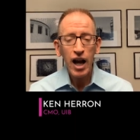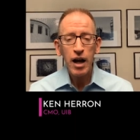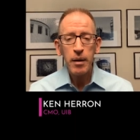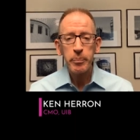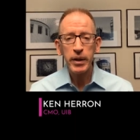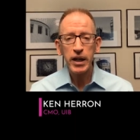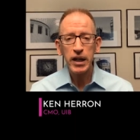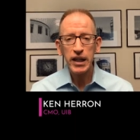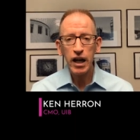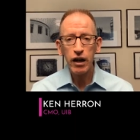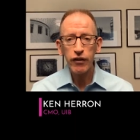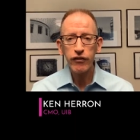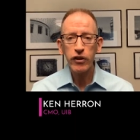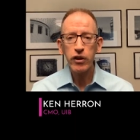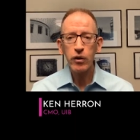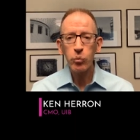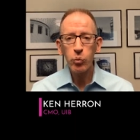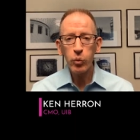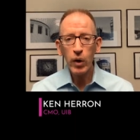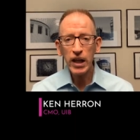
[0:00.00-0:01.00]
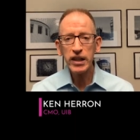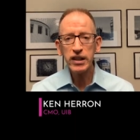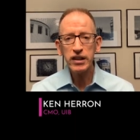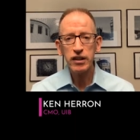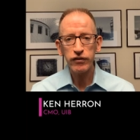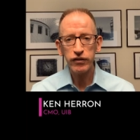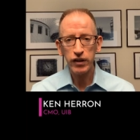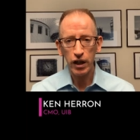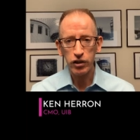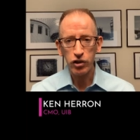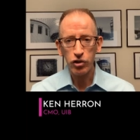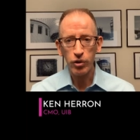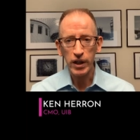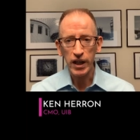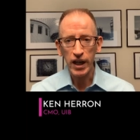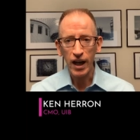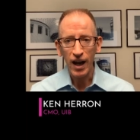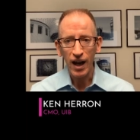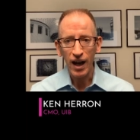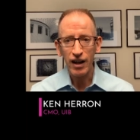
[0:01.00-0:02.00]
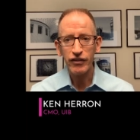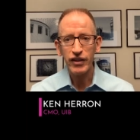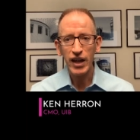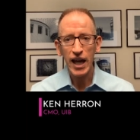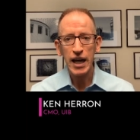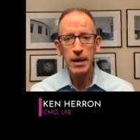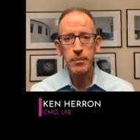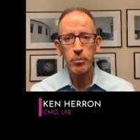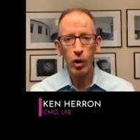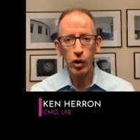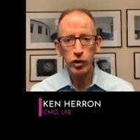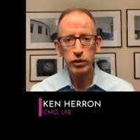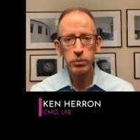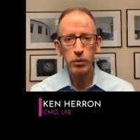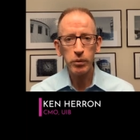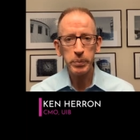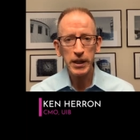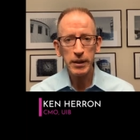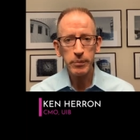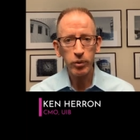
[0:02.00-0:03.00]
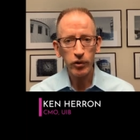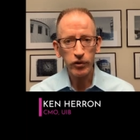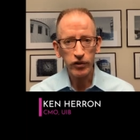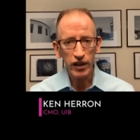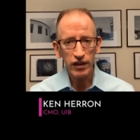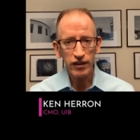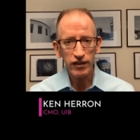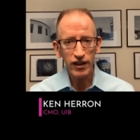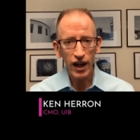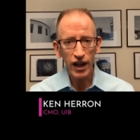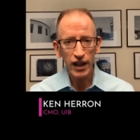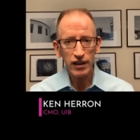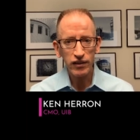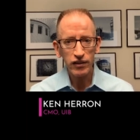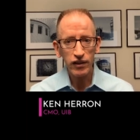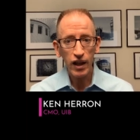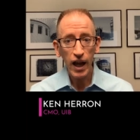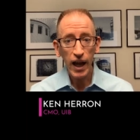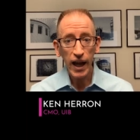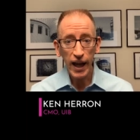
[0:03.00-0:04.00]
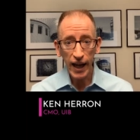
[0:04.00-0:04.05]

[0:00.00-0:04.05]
but allow for the relative luxury of getting multiple people's insights